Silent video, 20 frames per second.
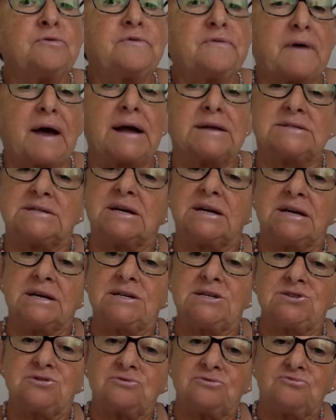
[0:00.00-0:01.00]
Factor
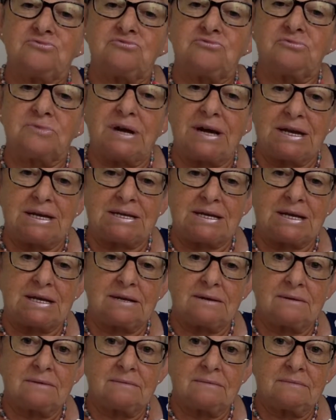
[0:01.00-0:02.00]
is
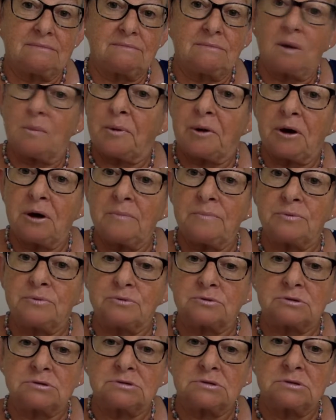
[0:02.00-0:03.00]
reading my
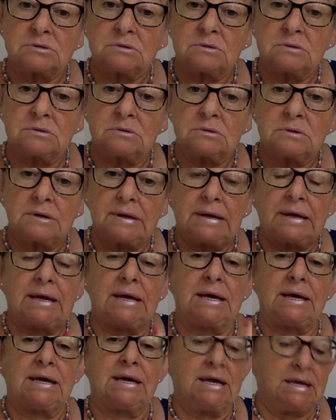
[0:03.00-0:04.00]
Bibles.
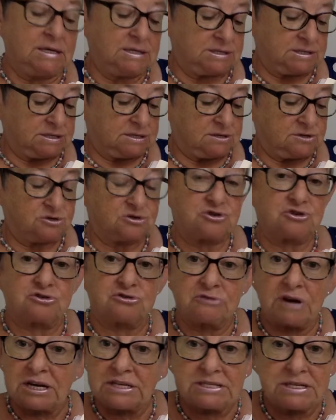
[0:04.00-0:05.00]
It is
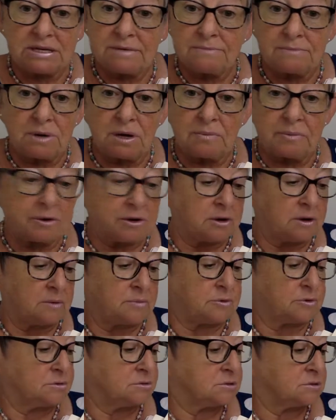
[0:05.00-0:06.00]
dressing my
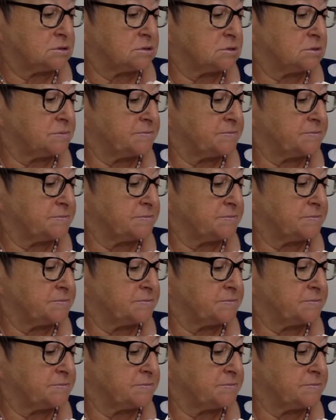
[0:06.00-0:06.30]
Bibles.